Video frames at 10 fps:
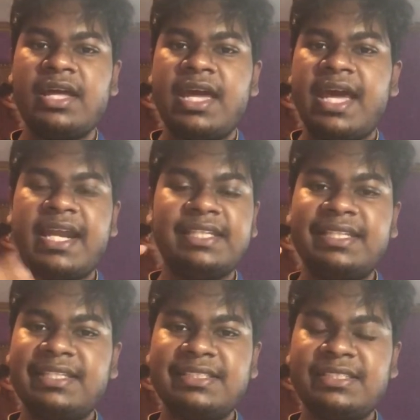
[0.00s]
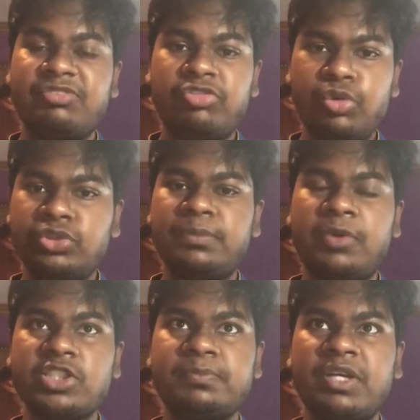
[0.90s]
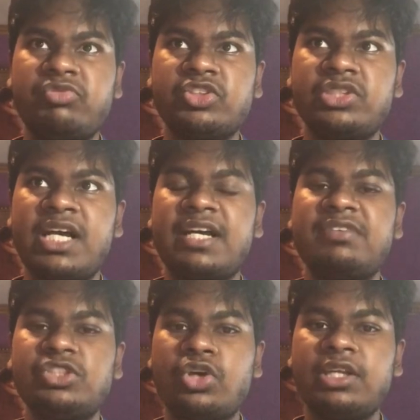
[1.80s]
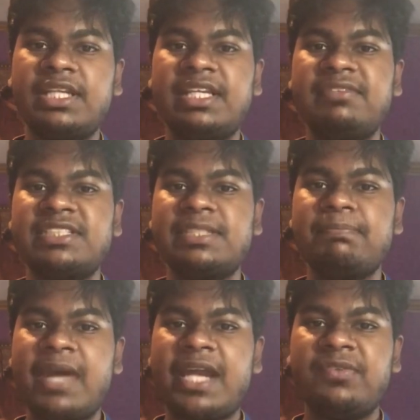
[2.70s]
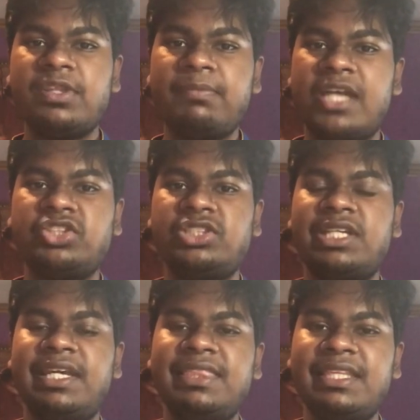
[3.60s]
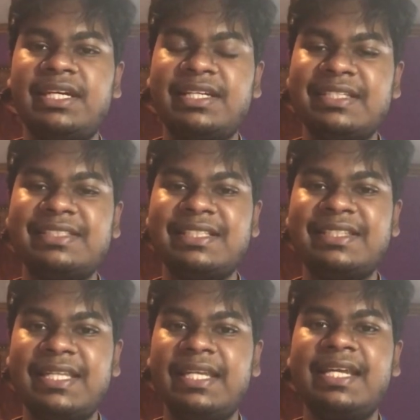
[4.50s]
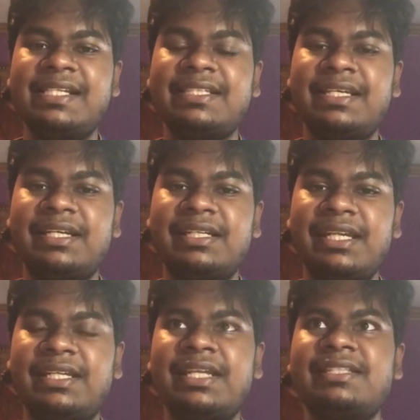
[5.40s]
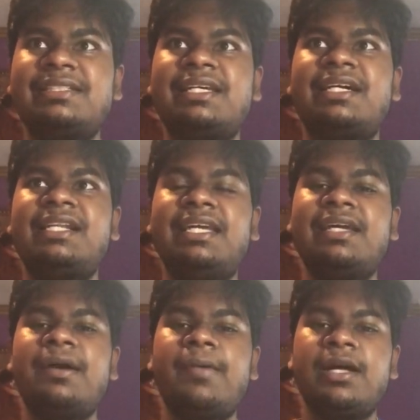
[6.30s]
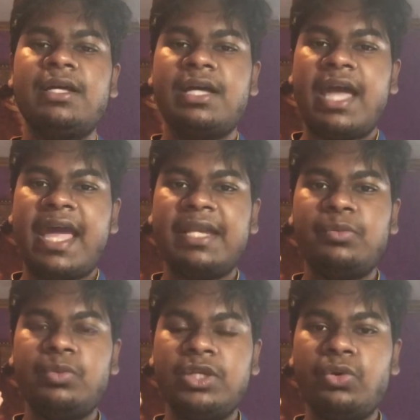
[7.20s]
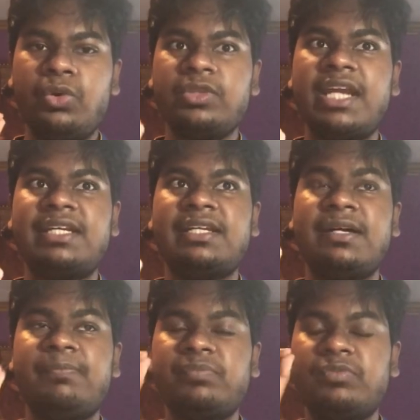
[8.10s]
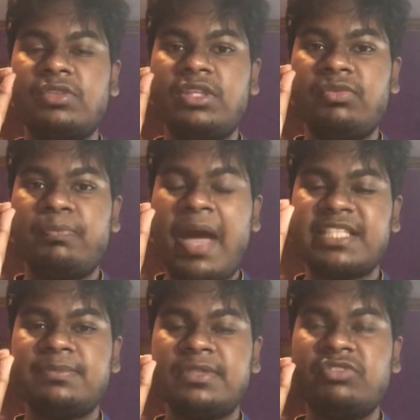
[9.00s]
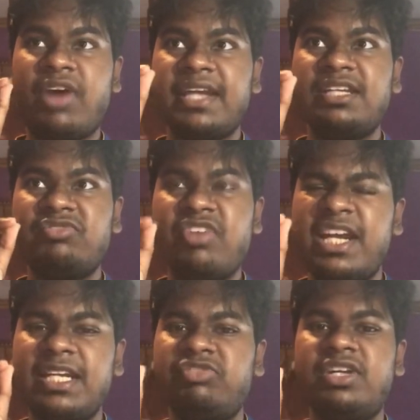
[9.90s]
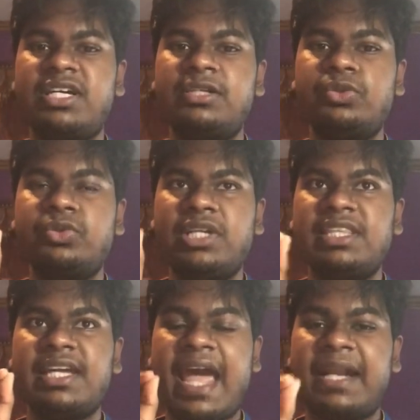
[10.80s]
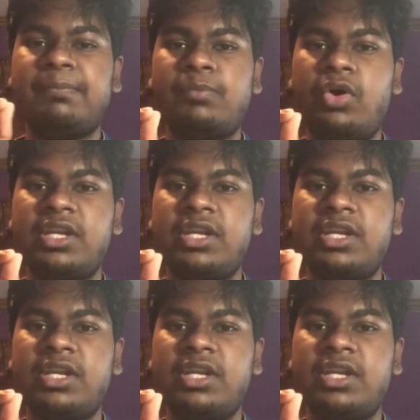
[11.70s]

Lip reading: And I think this is a future prospect for Sri Lanka. We saw that he was the man of the match in the recent T10 league. And we know that the batsmen find it very difficult to read the carrom ball